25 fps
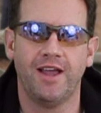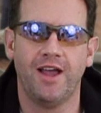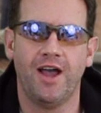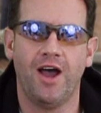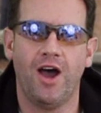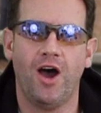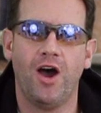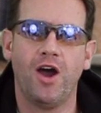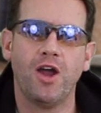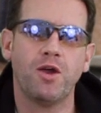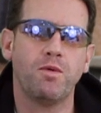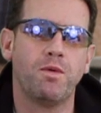
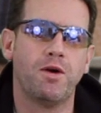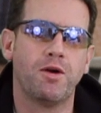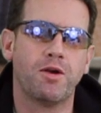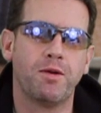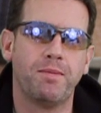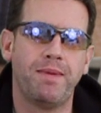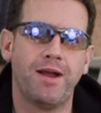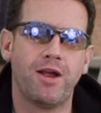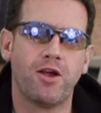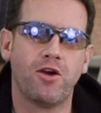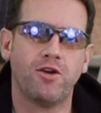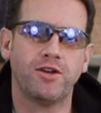Hi, welcome
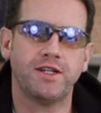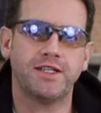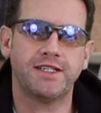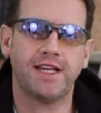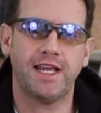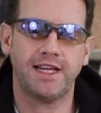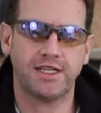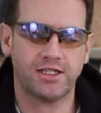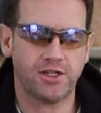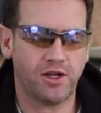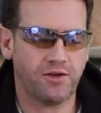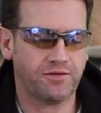back Oddie's
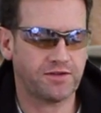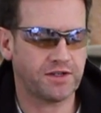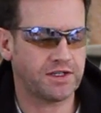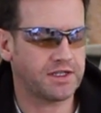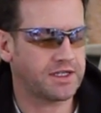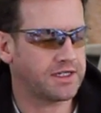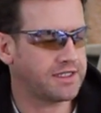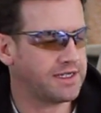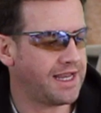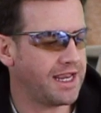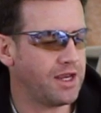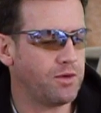Airsoft, and
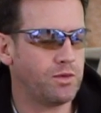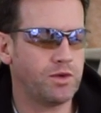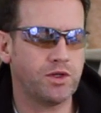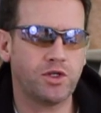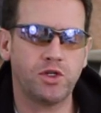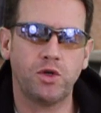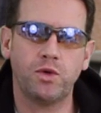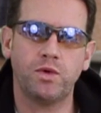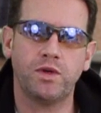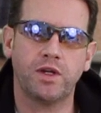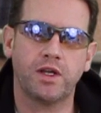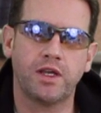today we're
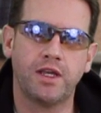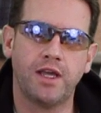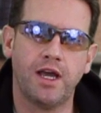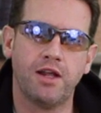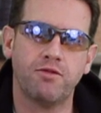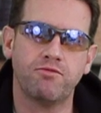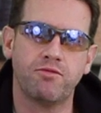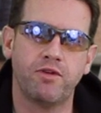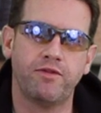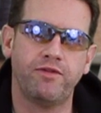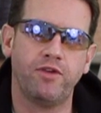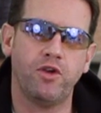doing a
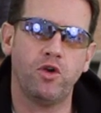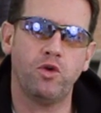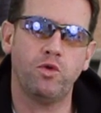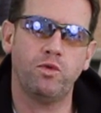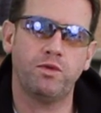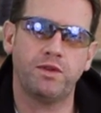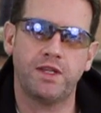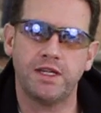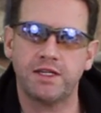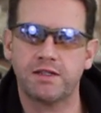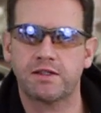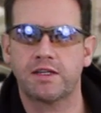gun review.
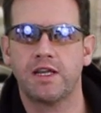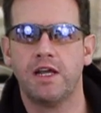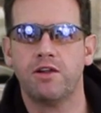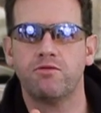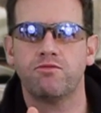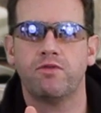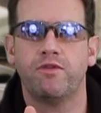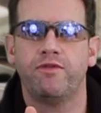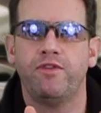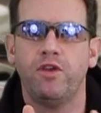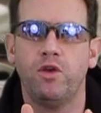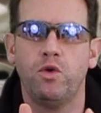This gun
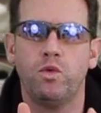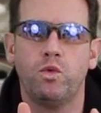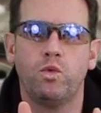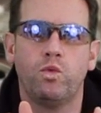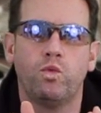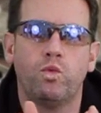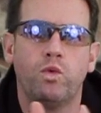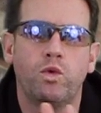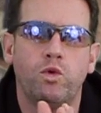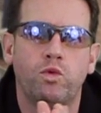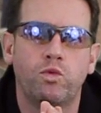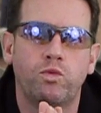review
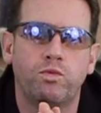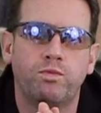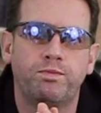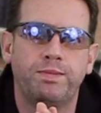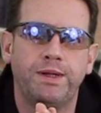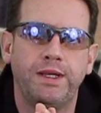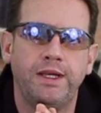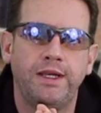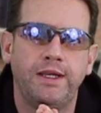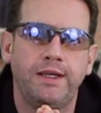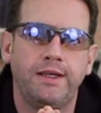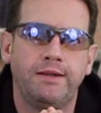will
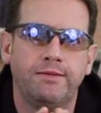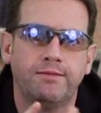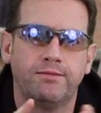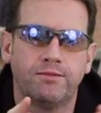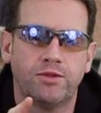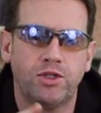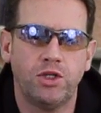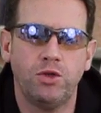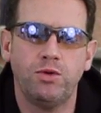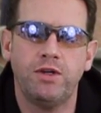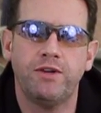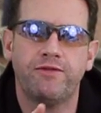be
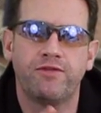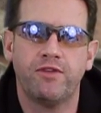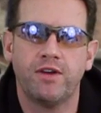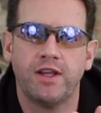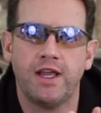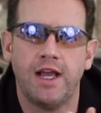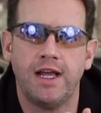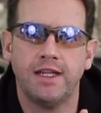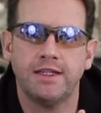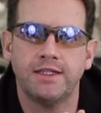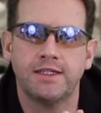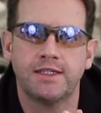two different
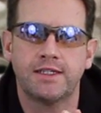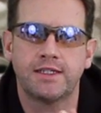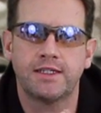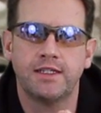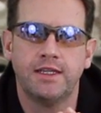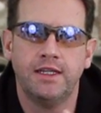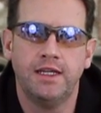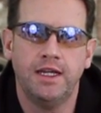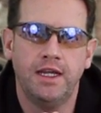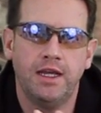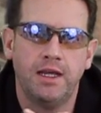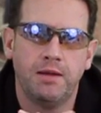
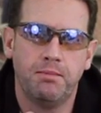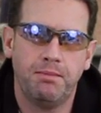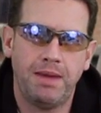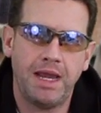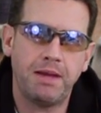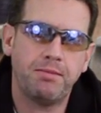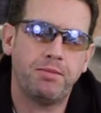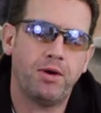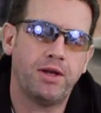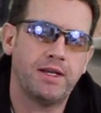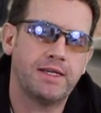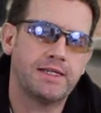guns
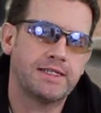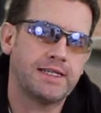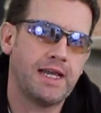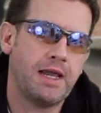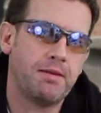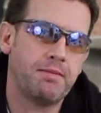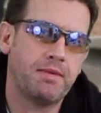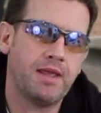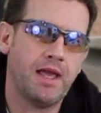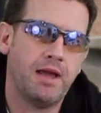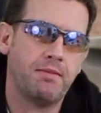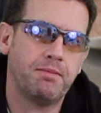made by the
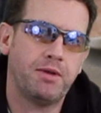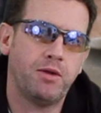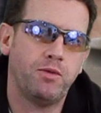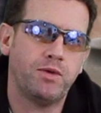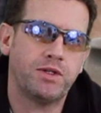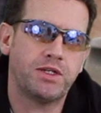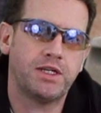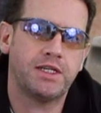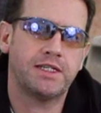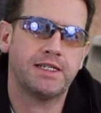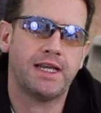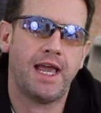same company,
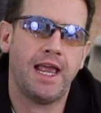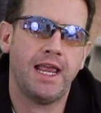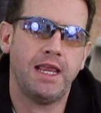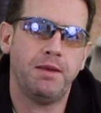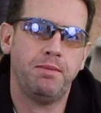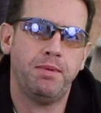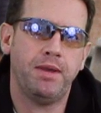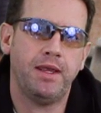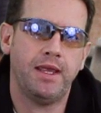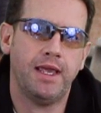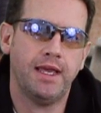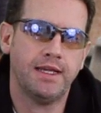which is
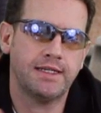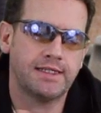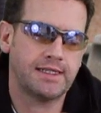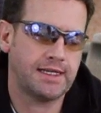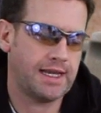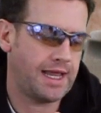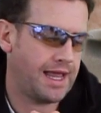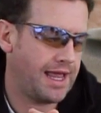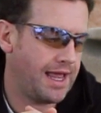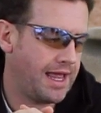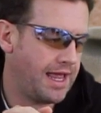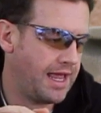
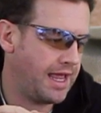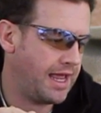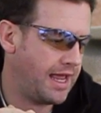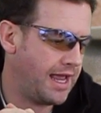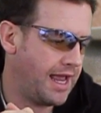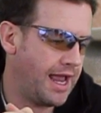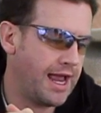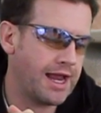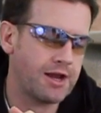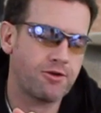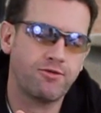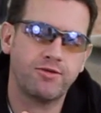APS,
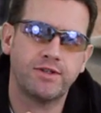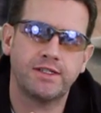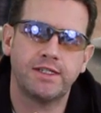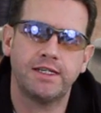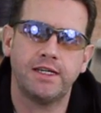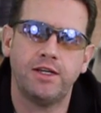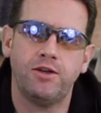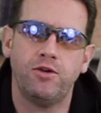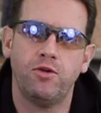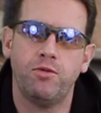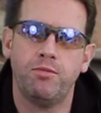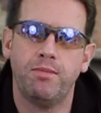
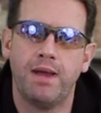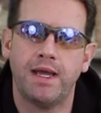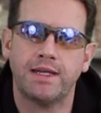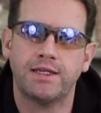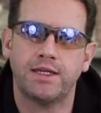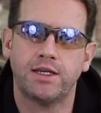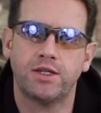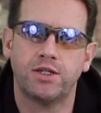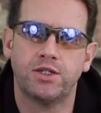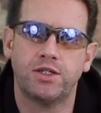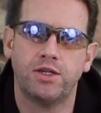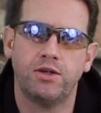Accuracy
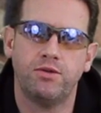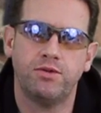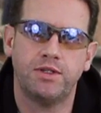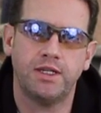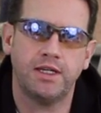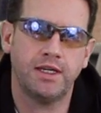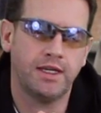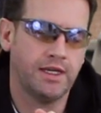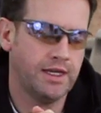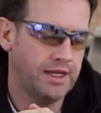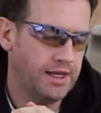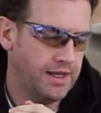Pneumatic
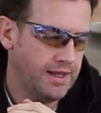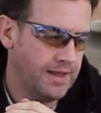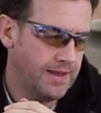Shooting.